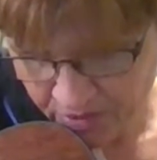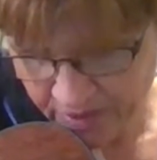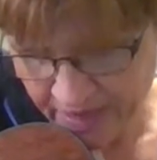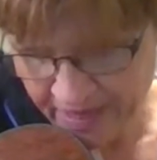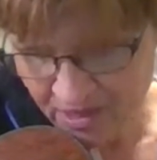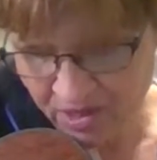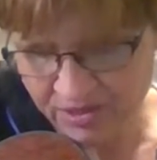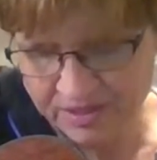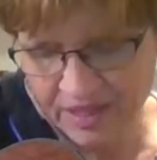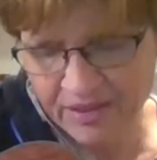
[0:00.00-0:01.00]
You can hang
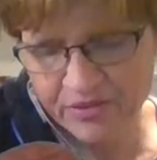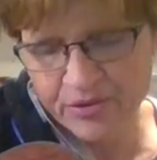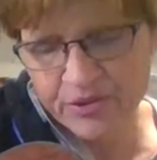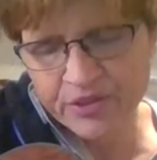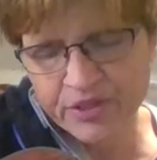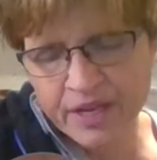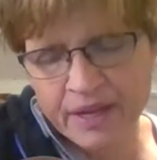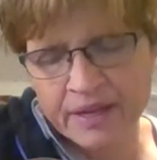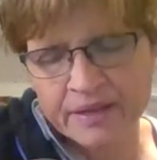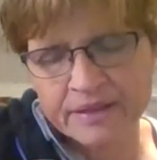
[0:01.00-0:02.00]
on to that through your
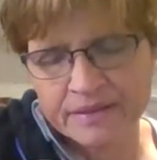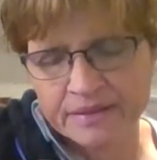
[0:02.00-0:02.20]
day.